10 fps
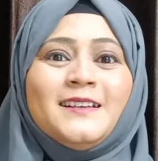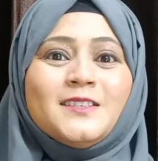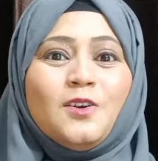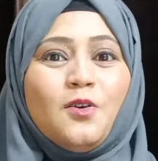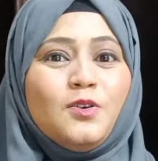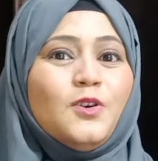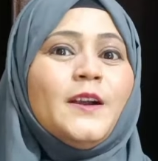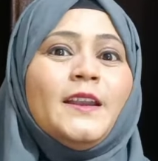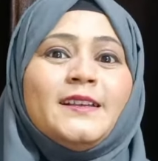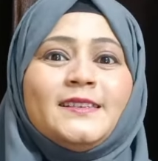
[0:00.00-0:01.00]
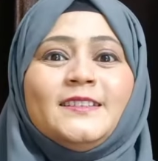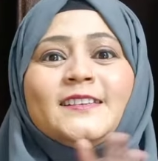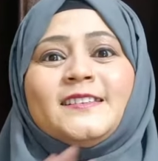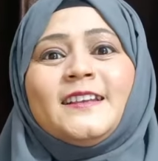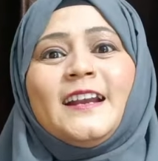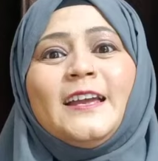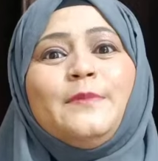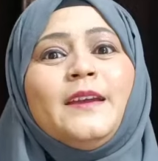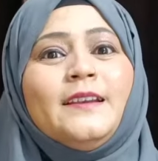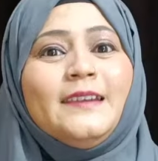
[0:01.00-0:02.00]
So good is
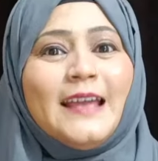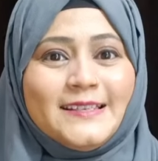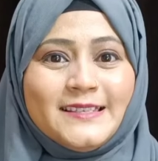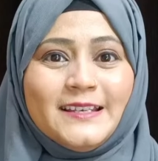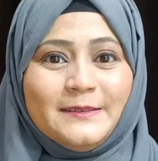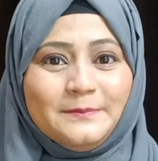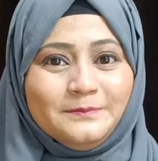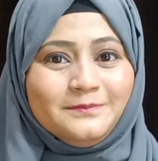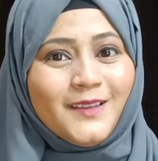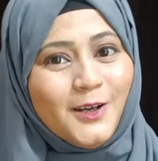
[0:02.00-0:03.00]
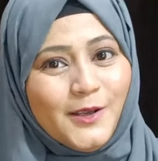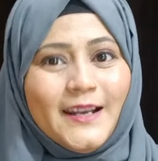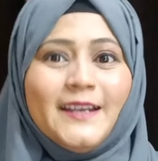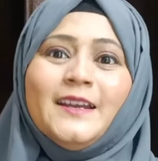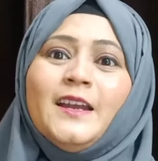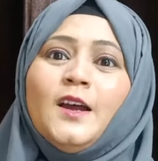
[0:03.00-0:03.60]
describing lesson. All right.